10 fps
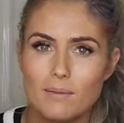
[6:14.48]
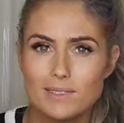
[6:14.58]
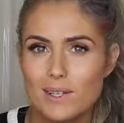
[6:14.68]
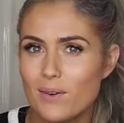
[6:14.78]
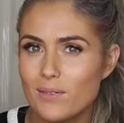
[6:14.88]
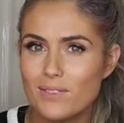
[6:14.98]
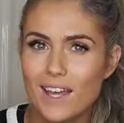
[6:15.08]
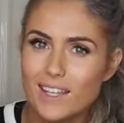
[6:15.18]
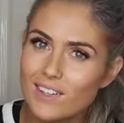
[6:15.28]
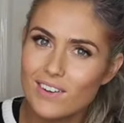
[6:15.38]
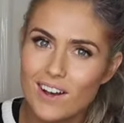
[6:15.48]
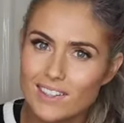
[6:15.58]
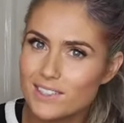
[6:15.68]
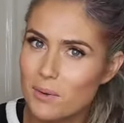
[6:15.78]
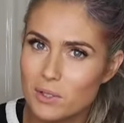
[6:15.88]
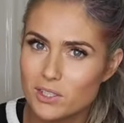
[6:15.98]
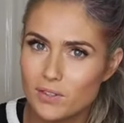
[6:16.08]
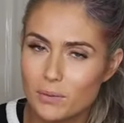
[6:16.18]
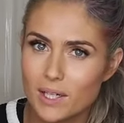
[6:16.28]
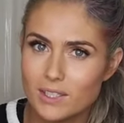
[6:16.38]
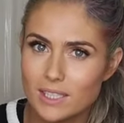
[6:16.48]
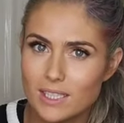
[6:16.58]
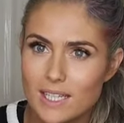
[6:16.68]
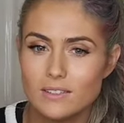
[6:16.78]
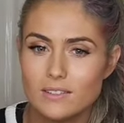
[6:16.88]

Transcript: So thank you all so much for watching.